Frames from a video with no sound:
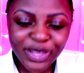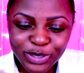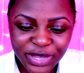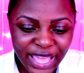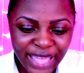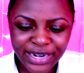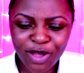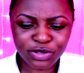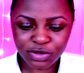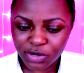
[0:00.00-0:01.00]
So yeah, and then I
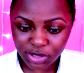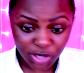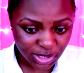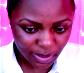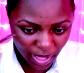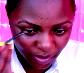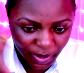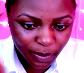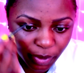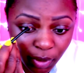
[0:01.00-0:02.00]
also saw some other
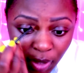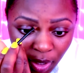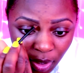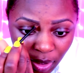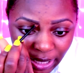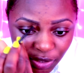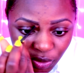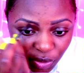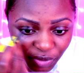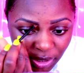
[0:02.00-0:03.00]
people, like, you
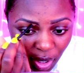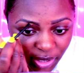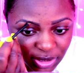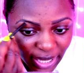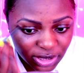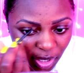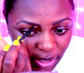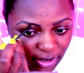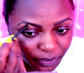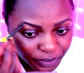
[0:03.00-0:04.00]
know, the red carts at
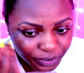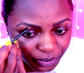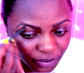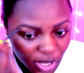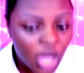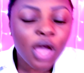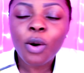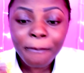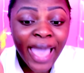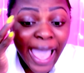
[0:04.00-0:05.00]
Target,
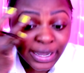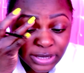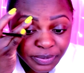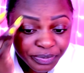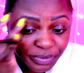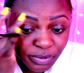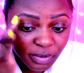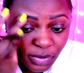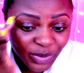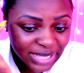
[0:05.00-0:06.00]
packed.
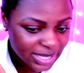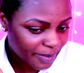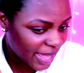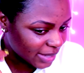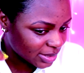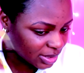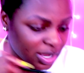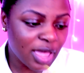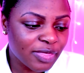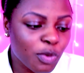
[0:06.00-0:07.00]
When I say packed,
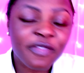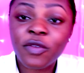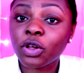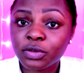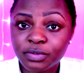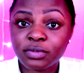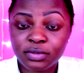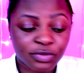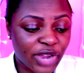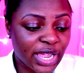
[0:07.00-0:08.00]
they were full,
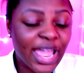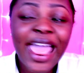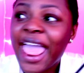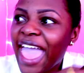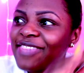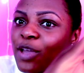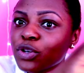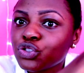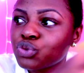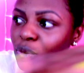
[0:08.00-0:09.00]
right? And they were
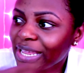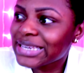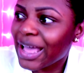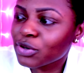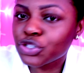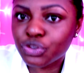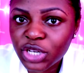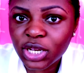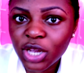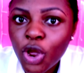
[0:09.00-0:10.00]
strolling down the
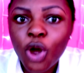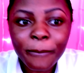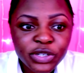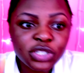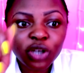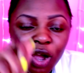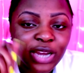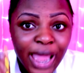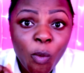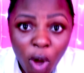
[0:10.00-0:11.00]
street, pushing the cart,
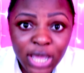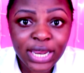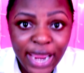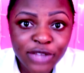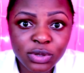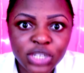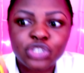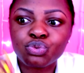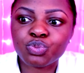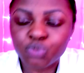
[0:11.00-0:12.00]
not walking casually,
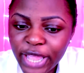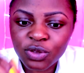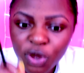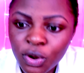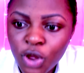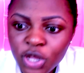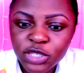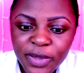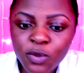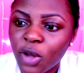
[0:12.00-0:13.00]
just like, you know,
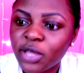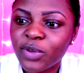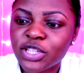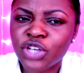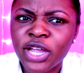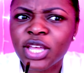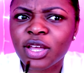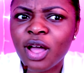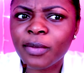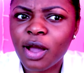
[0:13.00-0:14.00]
speed walking with the Target
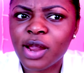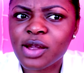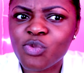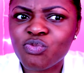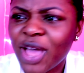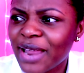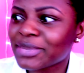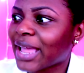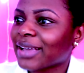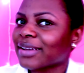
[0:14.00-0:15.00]
cart. And
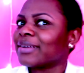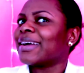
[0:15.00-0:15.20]
I'm like,